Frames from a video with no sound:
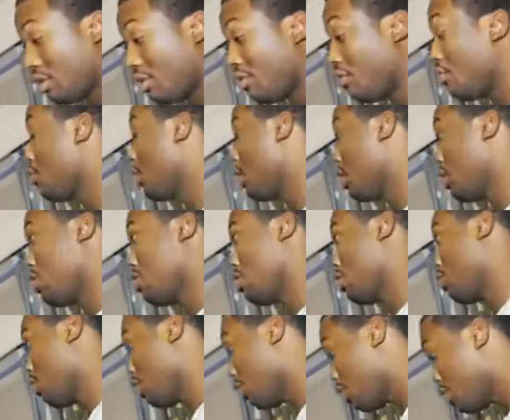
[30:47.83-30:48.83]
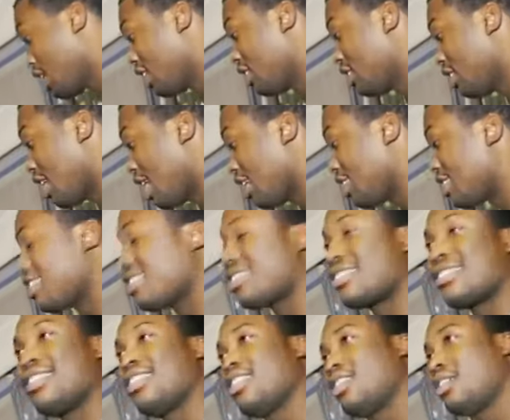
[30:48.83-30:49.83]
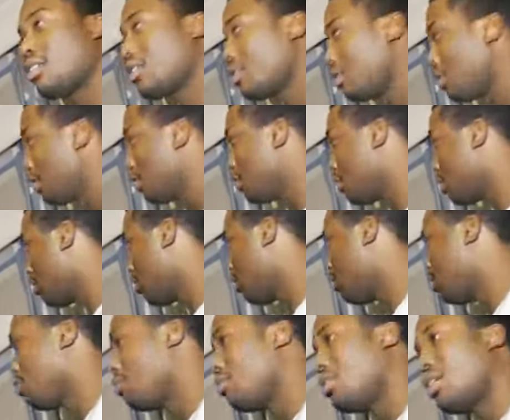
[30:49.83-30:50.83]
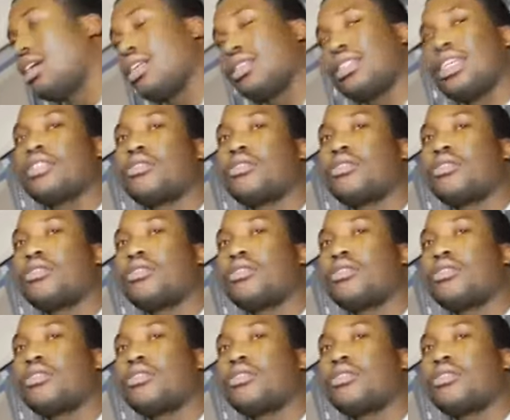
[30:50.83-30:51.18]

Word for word: if you wanna hold the wheels, you got your license, go ahead, you can hold the wheel.